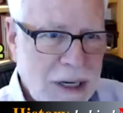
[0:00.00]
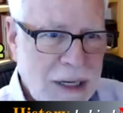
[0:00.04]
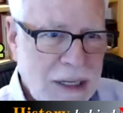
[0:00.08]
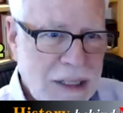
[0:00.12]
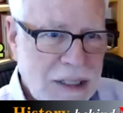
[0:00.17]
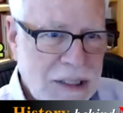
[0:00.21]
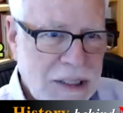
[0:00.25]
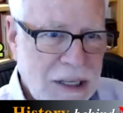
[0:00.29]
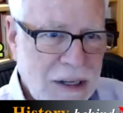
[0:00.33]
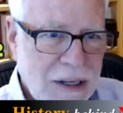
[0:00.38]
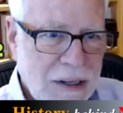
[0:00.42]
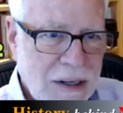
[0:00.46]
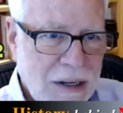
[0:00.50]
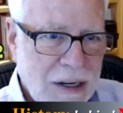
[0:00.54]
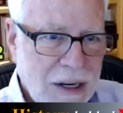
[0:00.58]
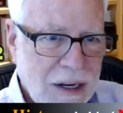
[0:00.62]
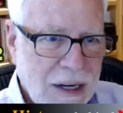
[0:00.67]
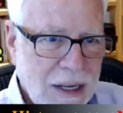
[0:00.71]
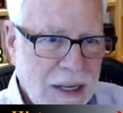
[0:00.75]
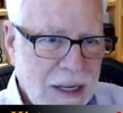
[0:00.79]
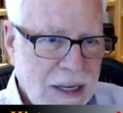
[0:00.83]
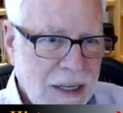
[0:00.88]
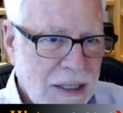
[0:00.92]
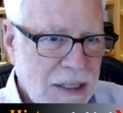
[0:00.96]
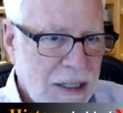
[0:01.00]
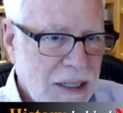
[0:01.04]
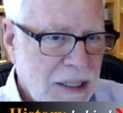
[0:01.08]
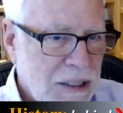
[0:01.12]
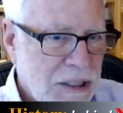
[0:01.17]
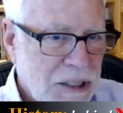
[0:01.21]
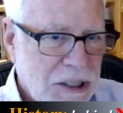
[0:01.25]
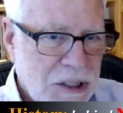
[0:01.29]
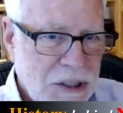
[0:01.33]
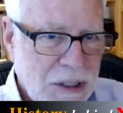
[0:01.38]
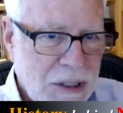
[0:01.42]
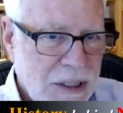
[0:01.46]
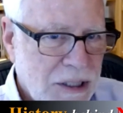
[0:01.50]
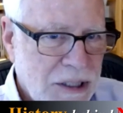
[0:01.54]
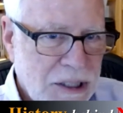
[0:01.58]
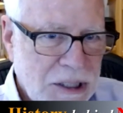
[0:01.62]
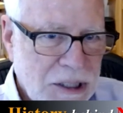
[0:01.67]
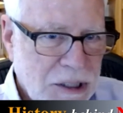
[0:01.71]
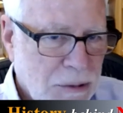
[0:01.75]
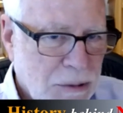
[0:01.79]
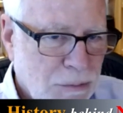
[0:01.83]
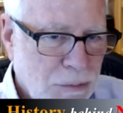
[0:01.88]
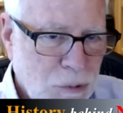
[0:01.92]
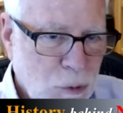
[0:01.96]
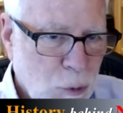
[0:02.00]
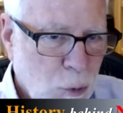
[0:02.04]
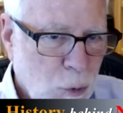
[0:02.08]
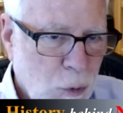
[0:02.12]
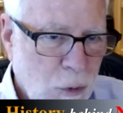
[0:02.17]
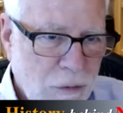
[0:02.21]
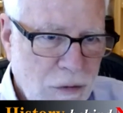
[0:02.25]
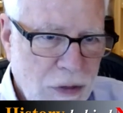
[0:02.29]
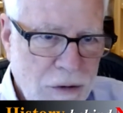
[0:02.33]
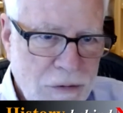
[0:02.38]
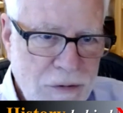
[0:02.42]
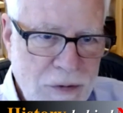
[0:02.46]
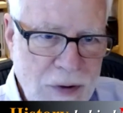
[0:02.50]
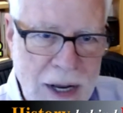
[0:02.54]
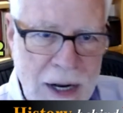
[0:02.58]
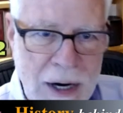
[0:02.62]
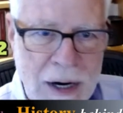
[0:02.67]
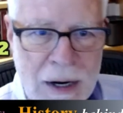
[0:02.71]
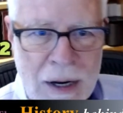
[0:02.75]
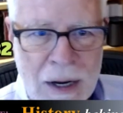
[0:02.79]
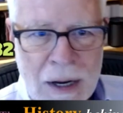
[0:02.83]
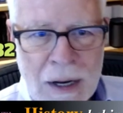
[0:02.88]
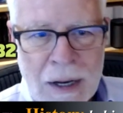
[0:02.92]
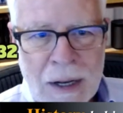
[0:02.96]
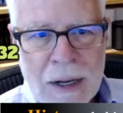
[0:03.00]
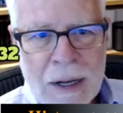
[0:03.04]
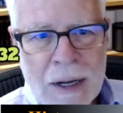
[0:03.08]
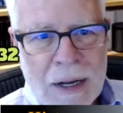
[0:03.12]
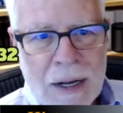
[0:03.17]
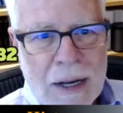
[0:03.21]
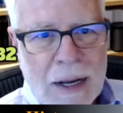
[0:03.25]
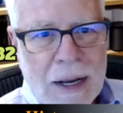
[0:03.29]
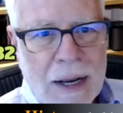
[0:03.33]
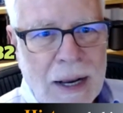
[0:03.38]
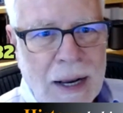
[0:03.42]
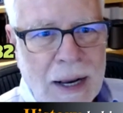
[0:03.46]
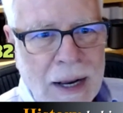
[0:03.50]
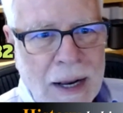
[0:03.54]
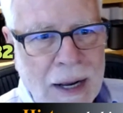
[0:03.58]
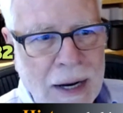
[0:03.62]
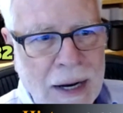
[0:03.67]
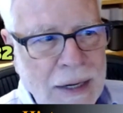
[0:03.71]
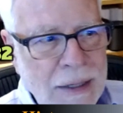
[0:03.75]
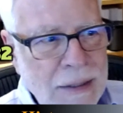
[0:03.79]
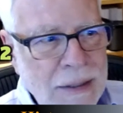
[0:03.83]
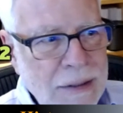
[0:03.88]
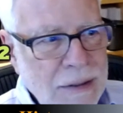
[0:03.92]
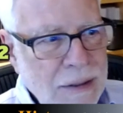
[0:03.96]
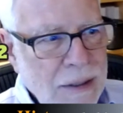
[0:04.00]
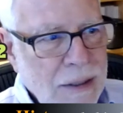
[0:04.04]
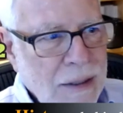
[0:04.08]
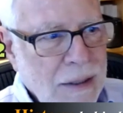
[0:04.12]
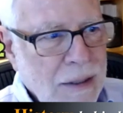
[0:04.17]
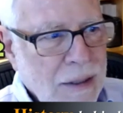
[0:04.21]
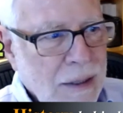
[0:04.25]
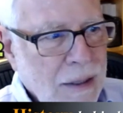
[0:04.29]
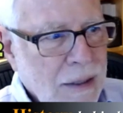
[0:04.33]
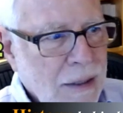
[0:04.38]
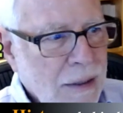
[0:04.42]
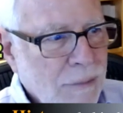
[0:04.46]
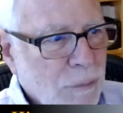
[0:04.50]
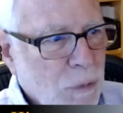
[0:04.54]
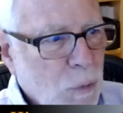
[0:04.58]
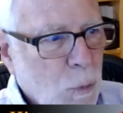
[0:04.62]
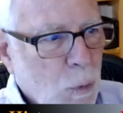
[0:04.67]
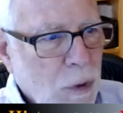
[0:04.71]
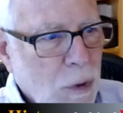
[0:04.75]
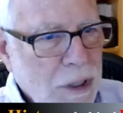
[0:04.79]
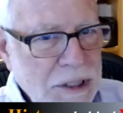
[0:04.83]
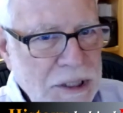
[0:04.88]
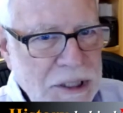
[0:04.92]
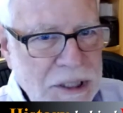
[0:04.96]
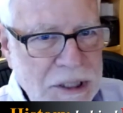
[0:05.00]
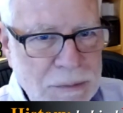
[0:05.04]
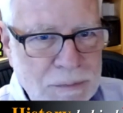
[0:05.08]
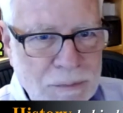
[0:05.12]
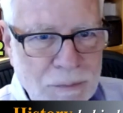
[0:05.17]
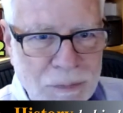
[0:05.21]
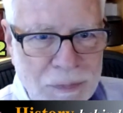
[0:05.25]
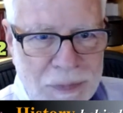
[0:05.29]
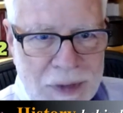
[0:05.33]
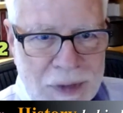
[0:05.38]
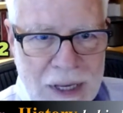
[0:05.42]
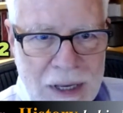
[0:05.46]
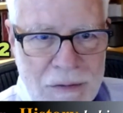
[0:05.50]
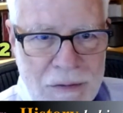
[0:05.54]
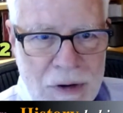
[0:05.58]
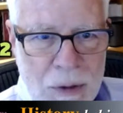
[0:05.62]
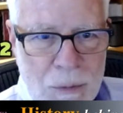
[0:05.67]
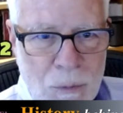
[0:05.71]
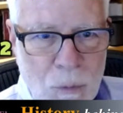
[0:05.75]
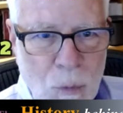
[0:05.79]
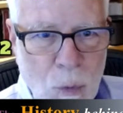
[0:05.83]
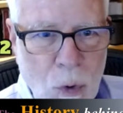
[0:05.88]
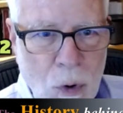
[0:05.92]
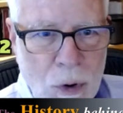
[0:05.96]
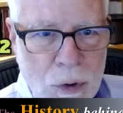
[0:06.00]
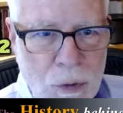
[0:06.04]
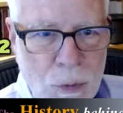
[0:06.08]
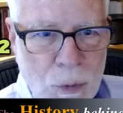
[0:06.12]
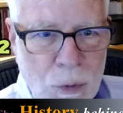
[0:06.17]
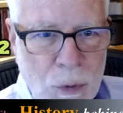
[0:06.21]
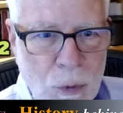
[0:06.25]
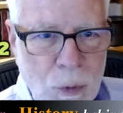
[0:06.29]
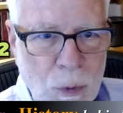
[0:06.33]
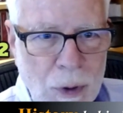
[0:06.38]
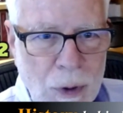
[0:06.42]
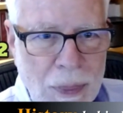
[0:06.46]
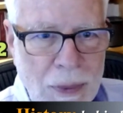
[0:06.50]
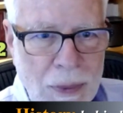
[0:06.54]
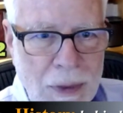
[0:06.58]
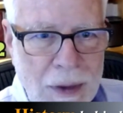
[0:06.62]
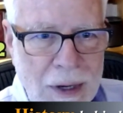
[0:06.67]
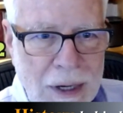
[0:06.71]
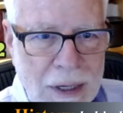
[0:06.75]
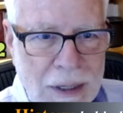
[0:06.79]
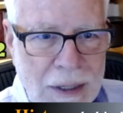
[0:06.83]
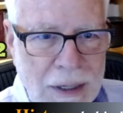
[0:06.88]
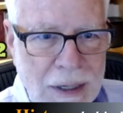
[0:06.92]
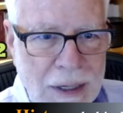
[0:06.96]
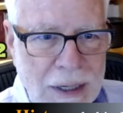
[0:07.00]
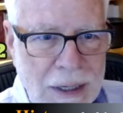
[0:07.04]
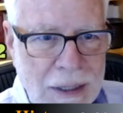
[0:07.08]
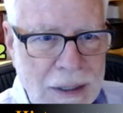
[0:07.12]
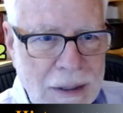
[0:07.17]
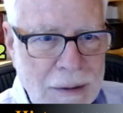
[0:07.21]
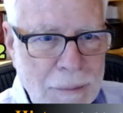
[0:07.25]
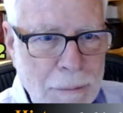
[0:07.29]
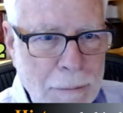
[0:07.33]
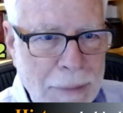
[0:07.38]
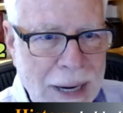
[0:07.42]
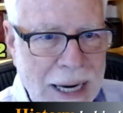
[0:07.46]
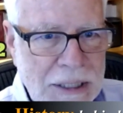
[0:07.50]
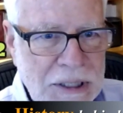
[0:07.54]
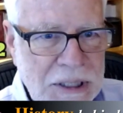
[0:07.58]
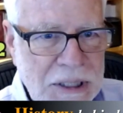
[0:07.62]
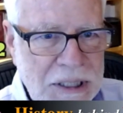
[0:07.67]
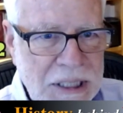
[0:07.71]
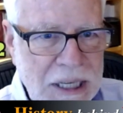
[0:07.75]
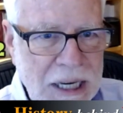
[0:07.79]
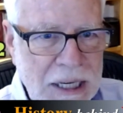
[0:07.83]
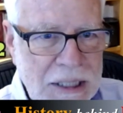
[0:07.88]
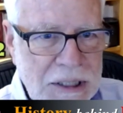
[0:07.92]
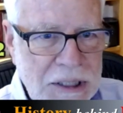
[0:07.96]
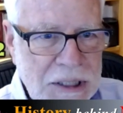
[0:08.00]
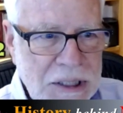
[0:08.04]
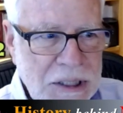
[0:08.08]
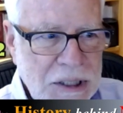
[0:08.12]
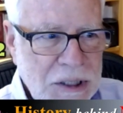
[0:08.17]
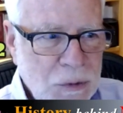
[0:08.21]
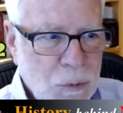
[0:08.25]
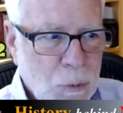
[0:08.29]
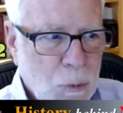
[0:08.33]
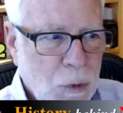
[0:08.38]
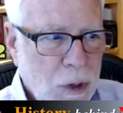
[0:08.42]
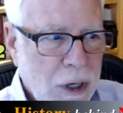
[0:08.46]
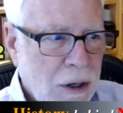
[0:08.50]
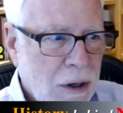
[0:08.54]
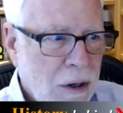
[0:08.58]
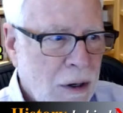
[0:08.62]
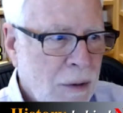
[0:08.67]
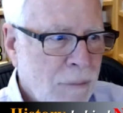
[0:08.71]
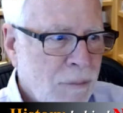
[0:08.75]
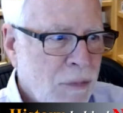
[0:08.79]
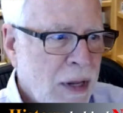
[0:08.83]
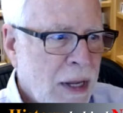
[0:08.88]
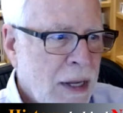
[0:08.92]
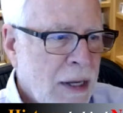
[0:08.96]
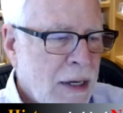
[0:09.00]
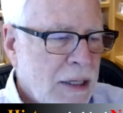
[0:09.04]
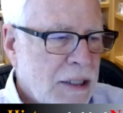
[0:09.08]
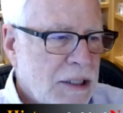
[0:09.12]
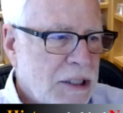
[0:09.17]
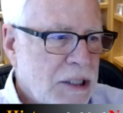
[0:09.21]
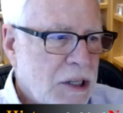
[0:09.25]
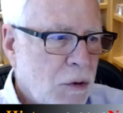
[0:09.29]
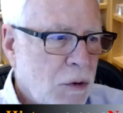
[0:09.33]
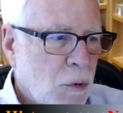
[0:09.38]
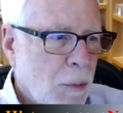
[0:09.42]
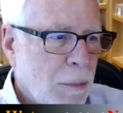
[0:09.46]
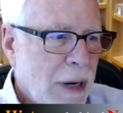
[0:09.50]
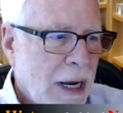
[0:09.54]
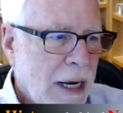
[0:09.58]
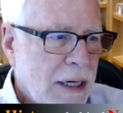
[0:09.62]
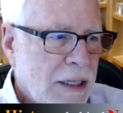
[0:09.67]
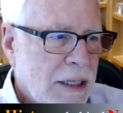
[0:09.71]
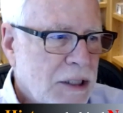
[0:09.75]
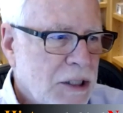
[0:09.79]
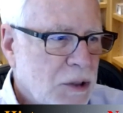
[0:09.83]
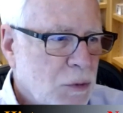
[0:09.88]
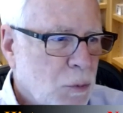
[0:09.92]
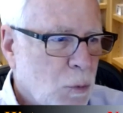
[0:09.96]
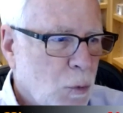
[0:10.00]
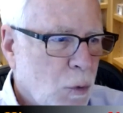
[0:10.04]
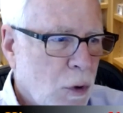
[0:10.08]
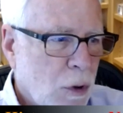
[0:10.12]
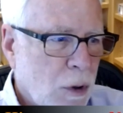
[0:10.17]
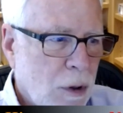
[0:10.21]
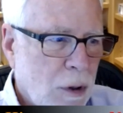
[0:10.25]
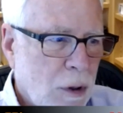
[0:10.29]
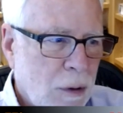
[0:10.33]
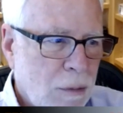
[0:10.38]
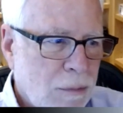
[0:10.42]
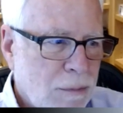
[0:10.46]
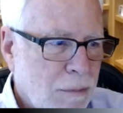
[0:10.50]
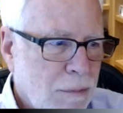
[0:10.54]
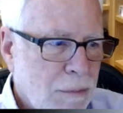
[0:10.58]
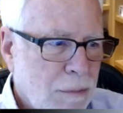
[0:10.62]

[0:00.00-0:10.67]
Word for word: has uh, is is true of the Fed, and uh, was even more true in, in in past cases where central banks were